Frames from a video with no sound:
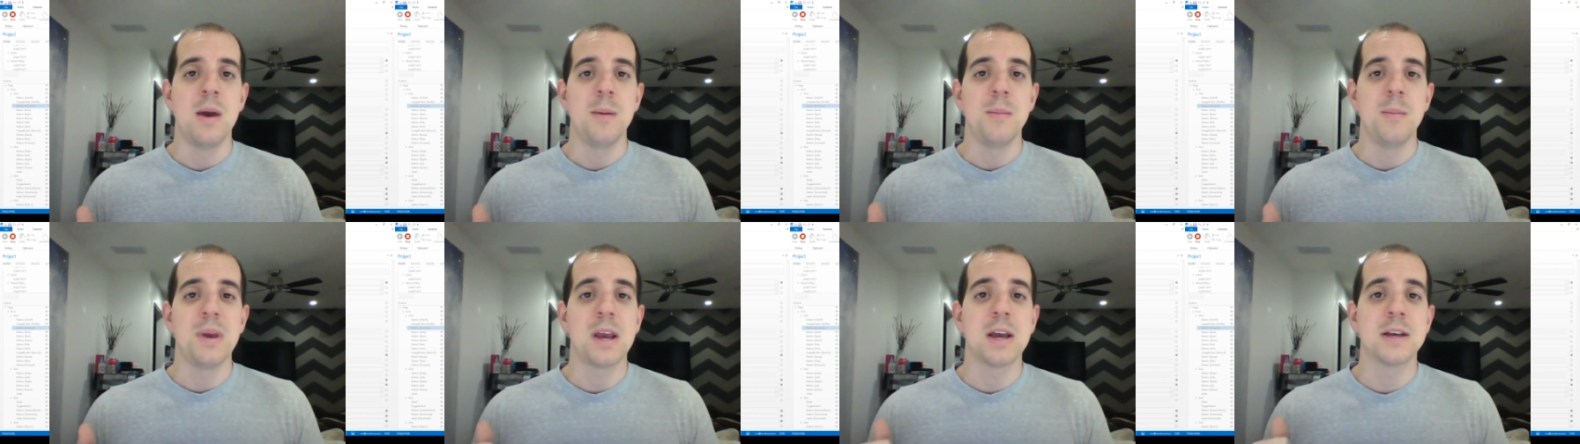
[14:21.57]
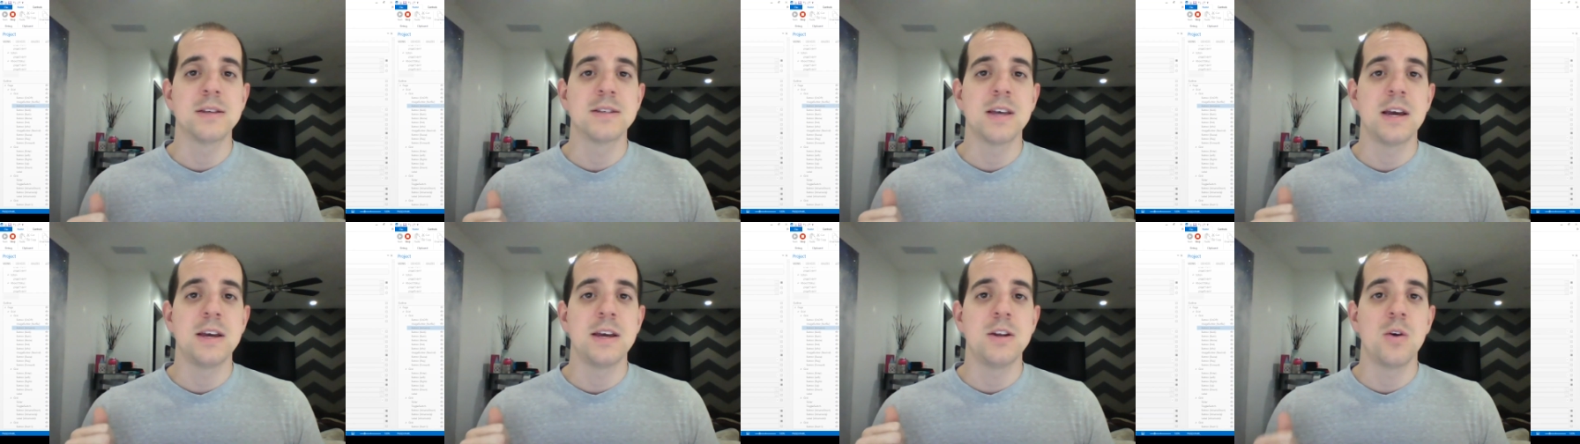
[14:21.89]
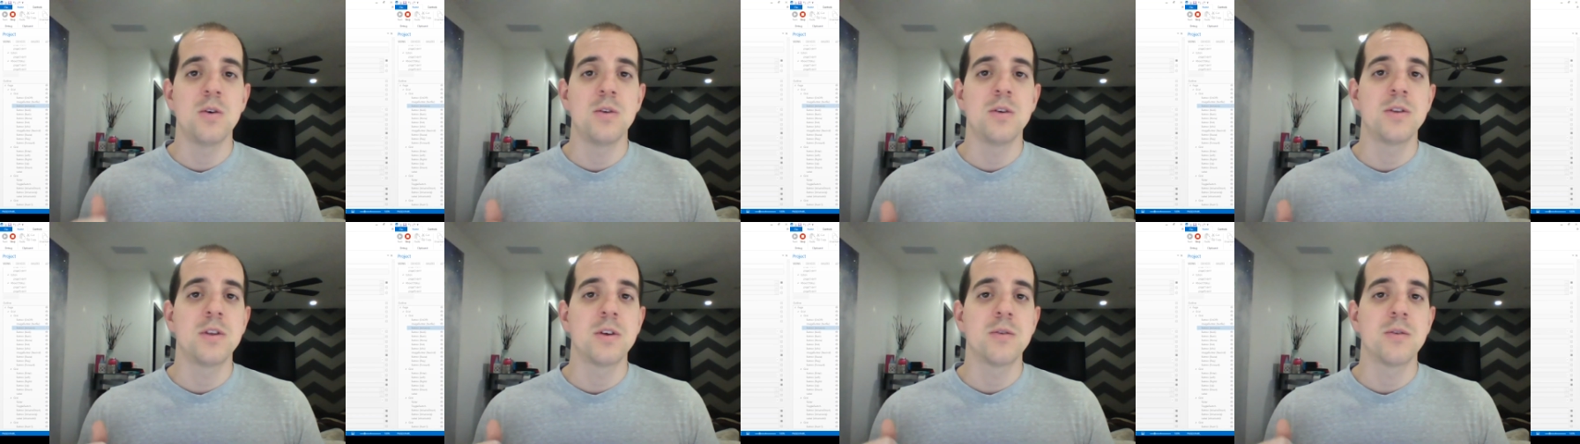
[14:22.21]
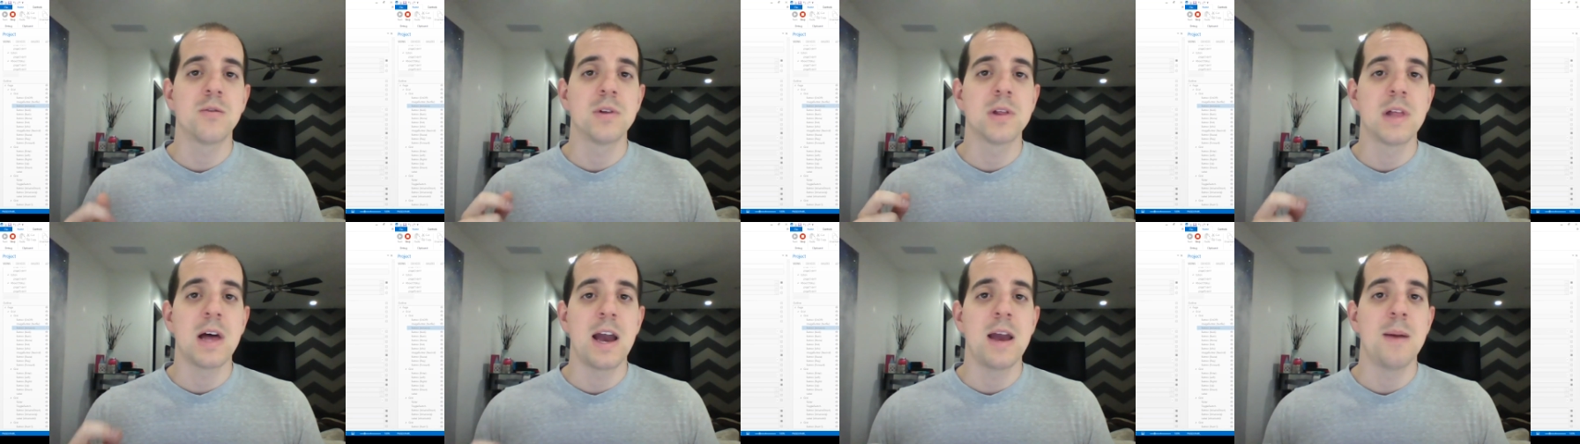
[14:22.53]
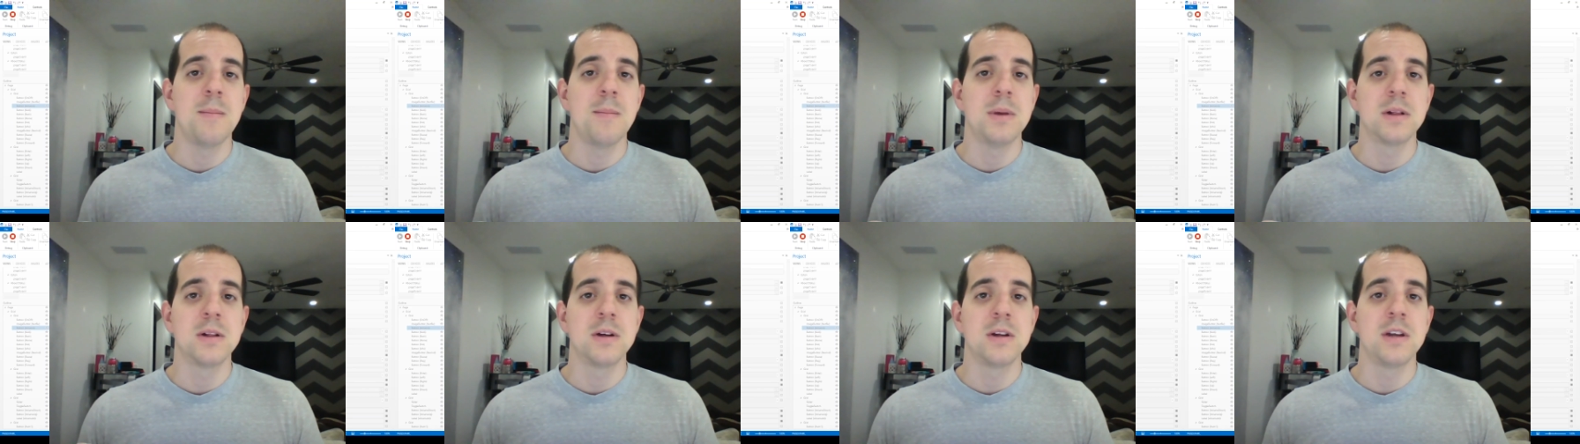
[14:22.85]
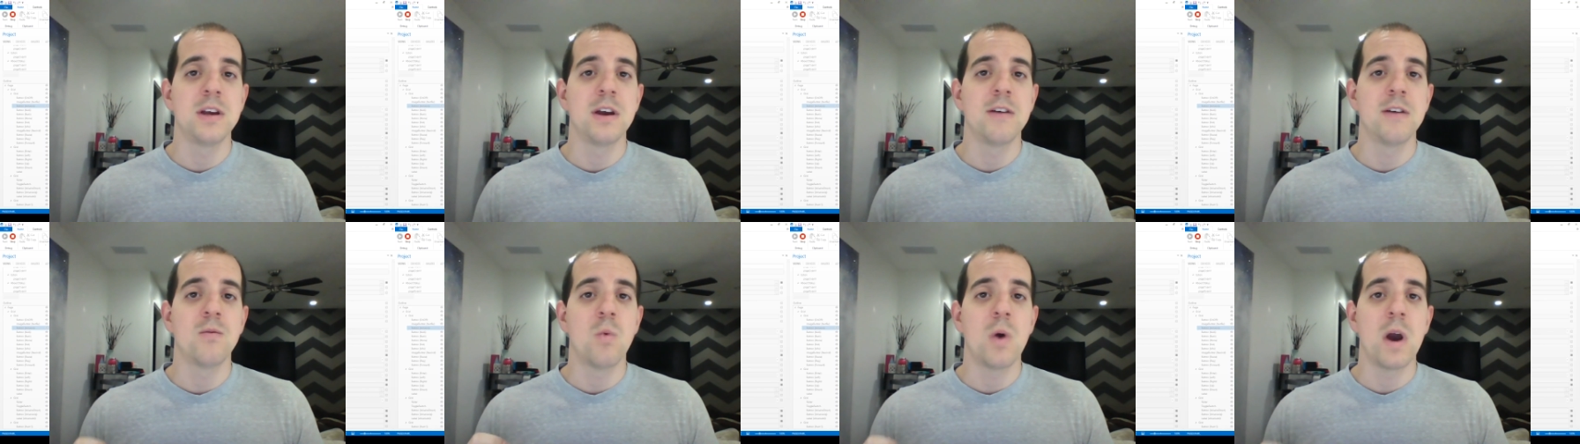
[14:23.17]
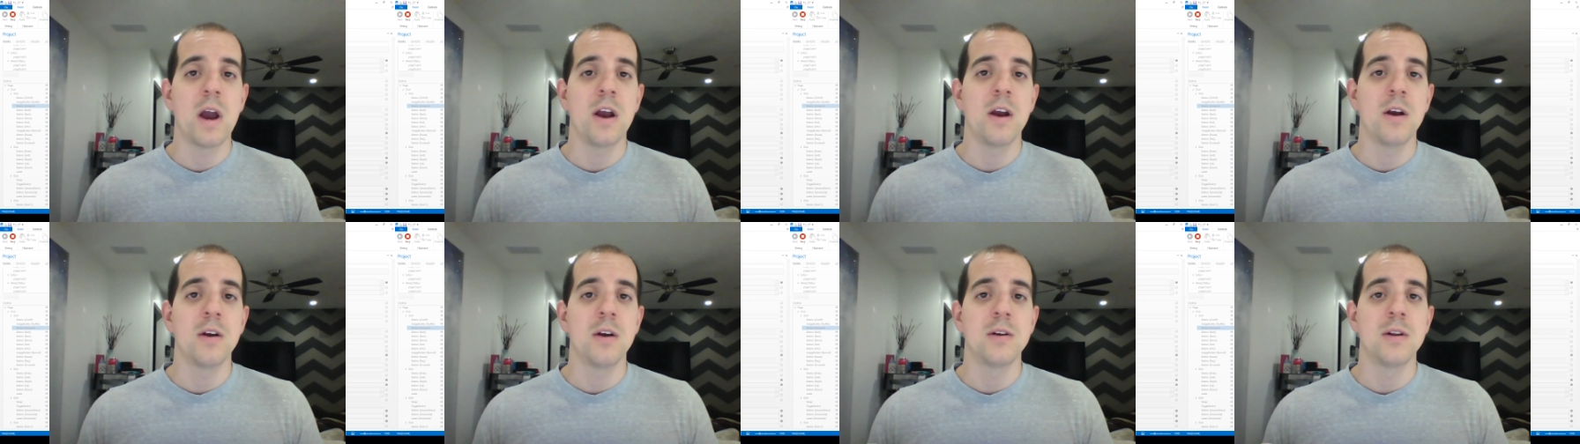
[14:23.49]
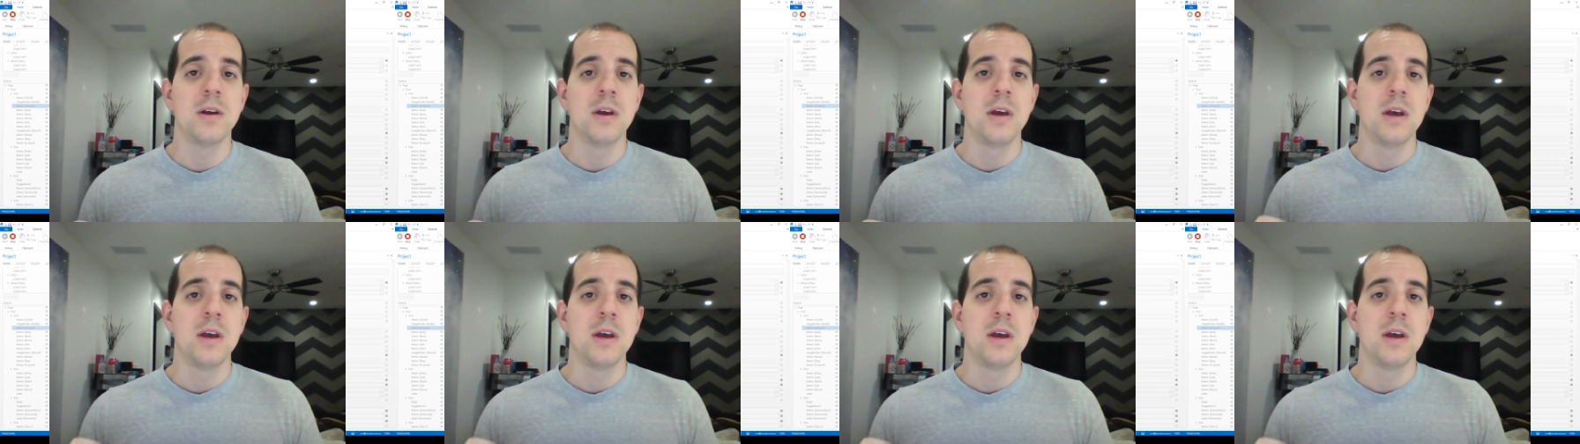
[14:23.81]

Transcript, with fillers: because I know that the reliability of wired